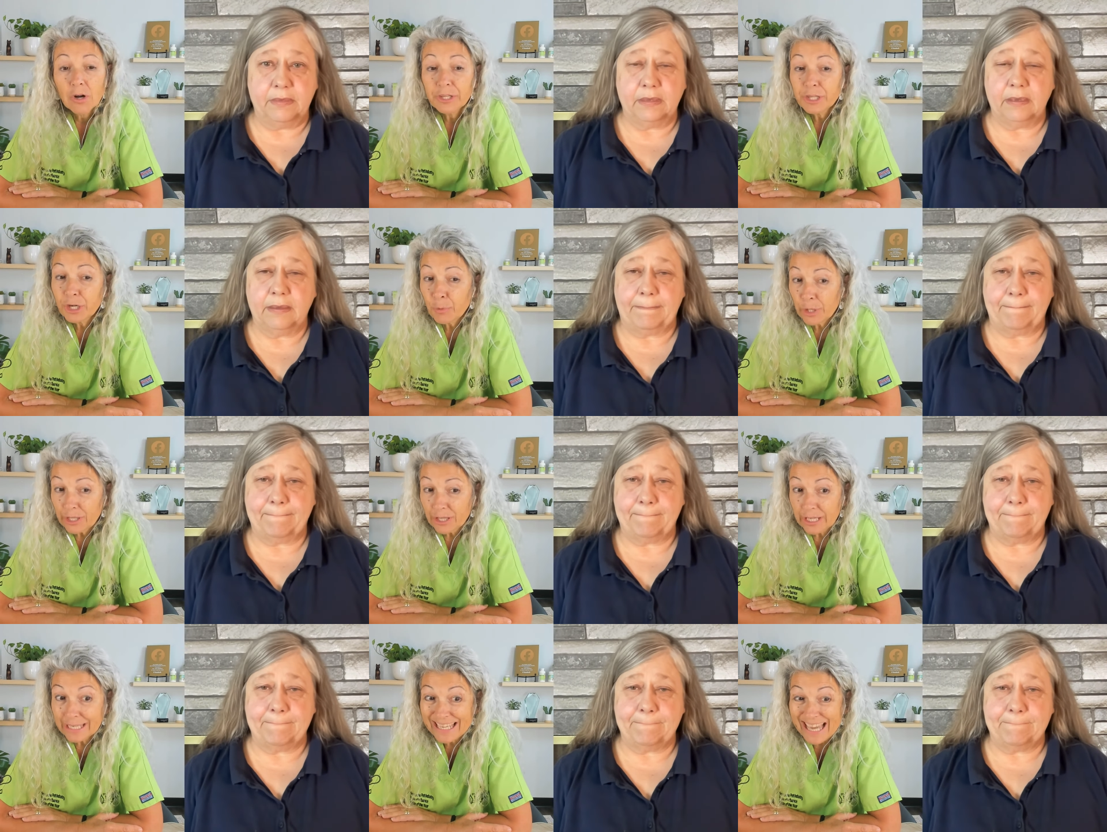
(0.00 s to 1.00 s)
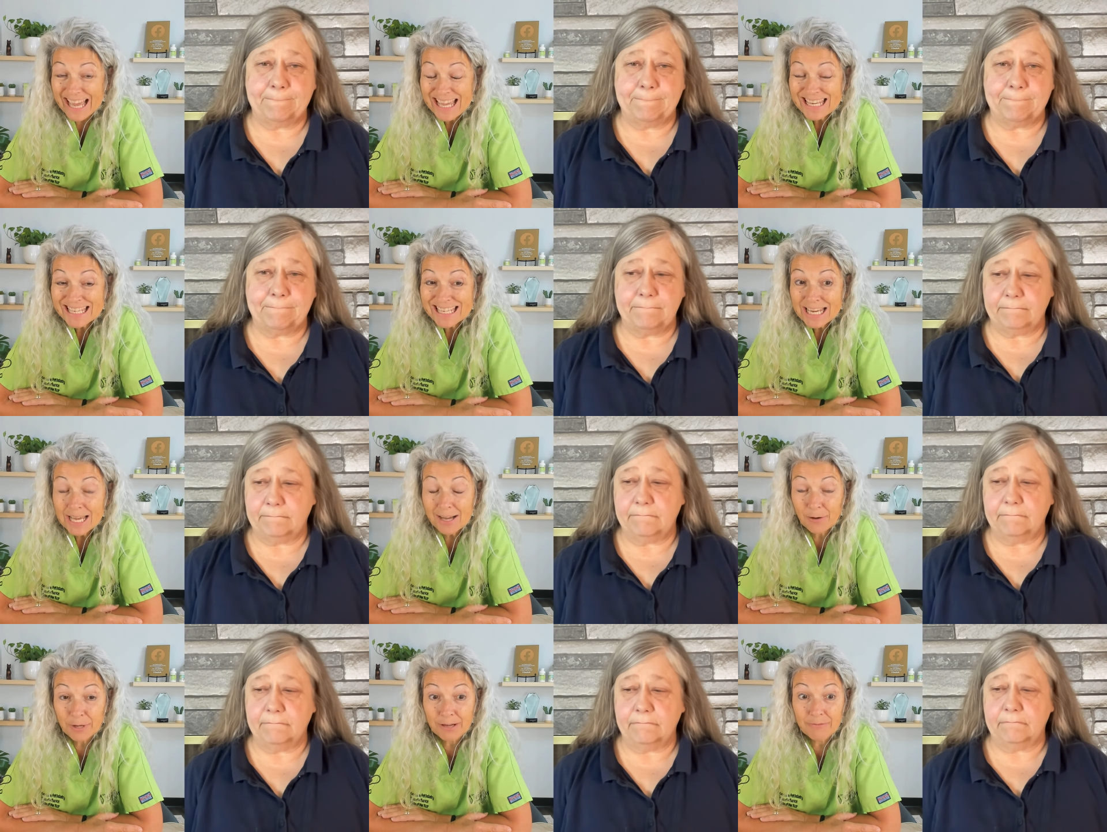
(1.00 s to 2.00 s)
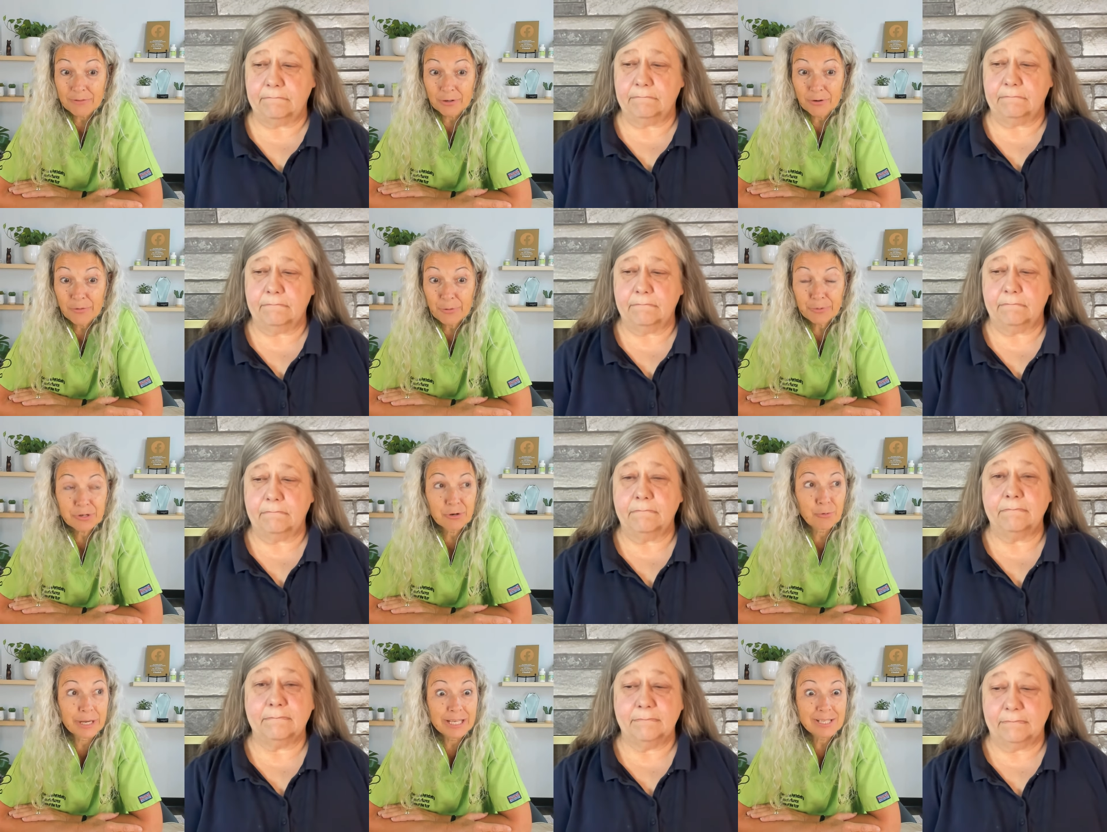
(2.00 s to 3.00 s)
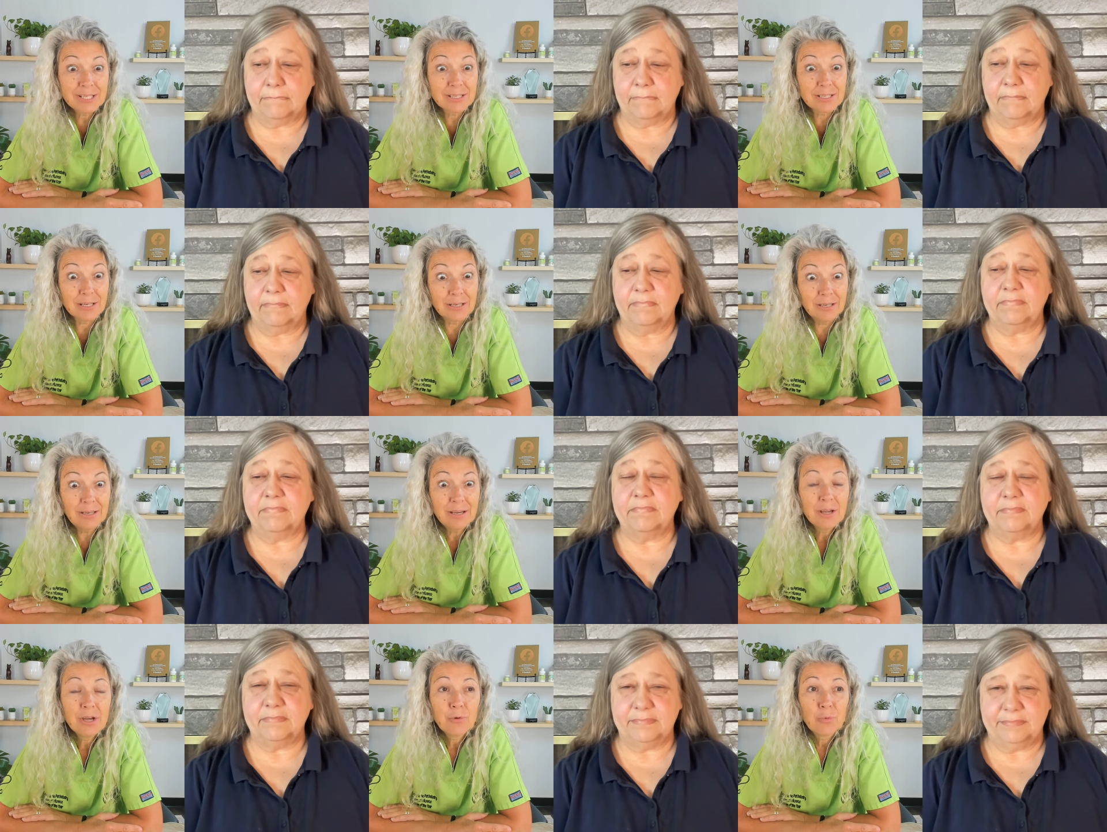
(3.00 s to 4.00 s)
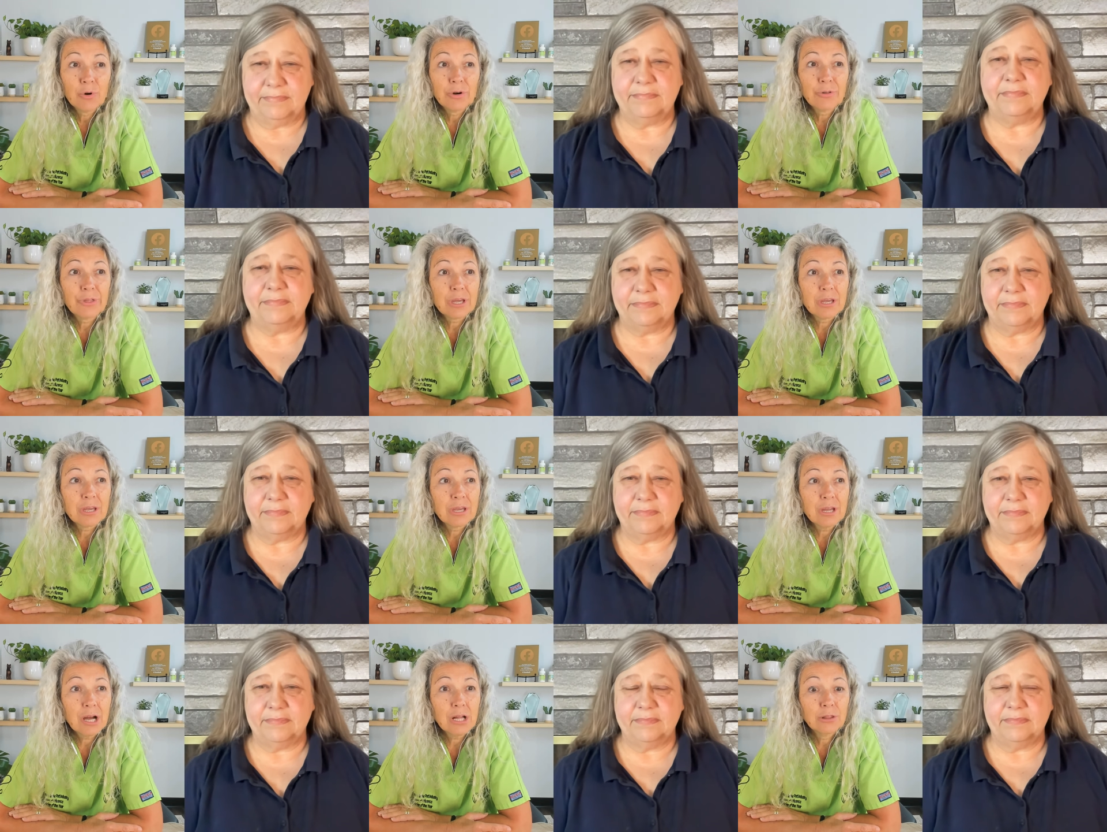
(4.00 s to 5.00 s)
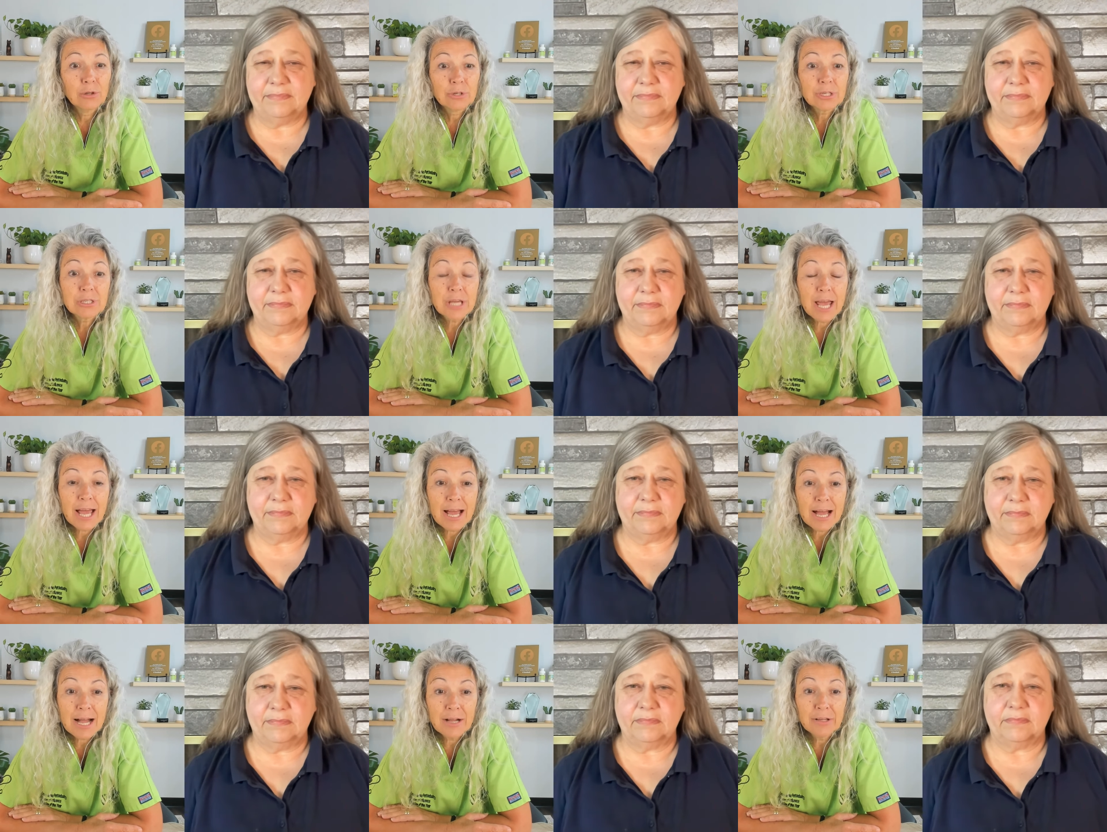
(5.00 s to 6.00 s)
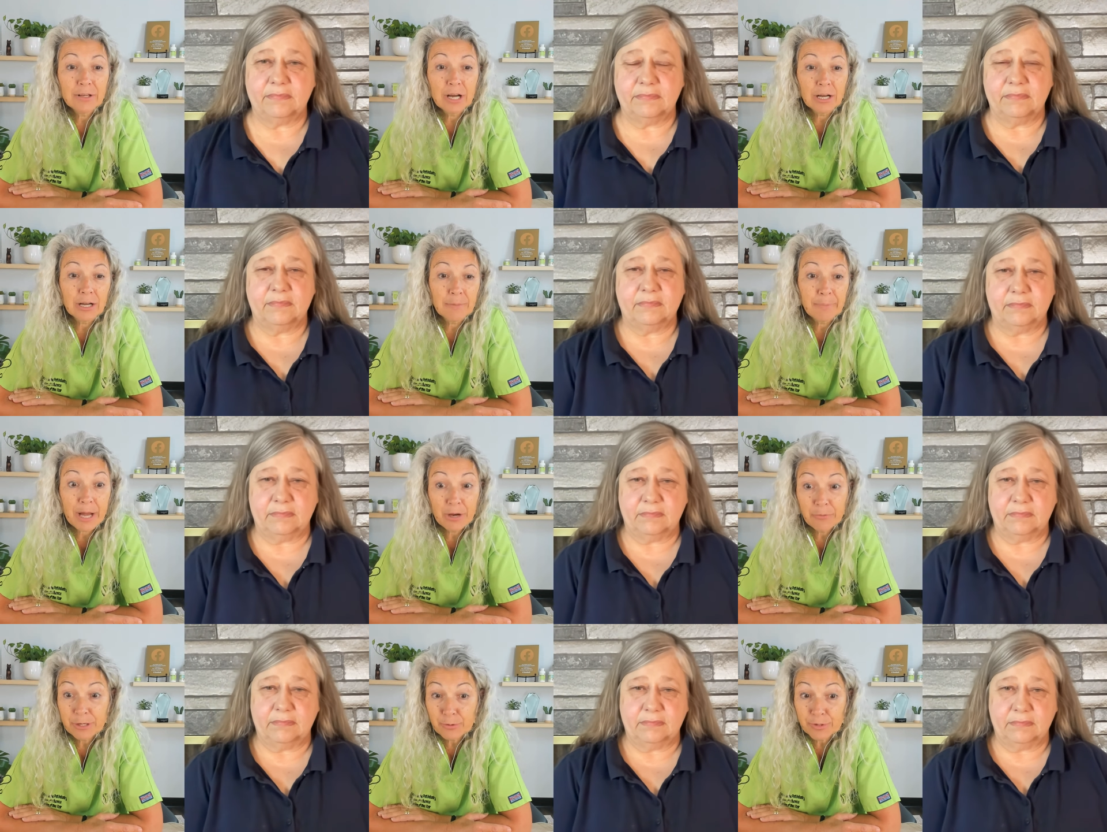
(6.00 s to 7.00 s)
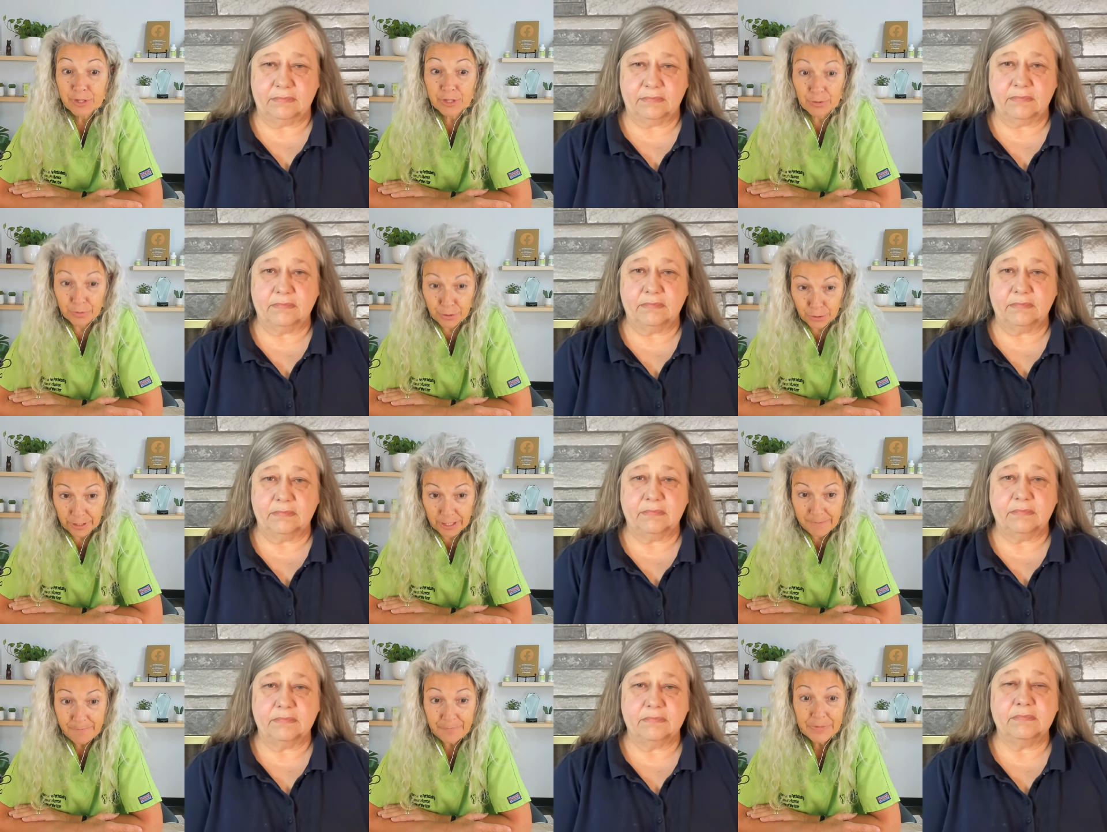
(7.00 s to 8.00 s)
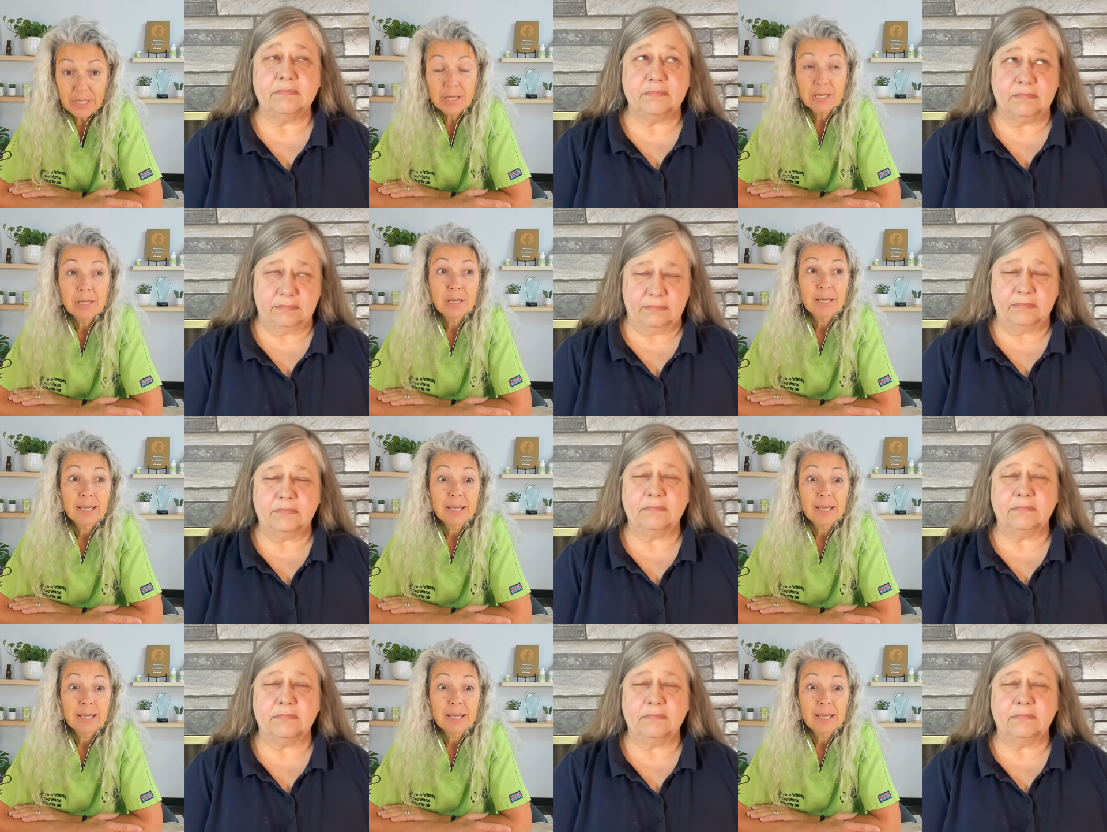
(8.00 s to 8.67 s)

Speaker 1: You know what? It can. However, there was a great study where they looked at uh, pyometra surgery mm-hmm.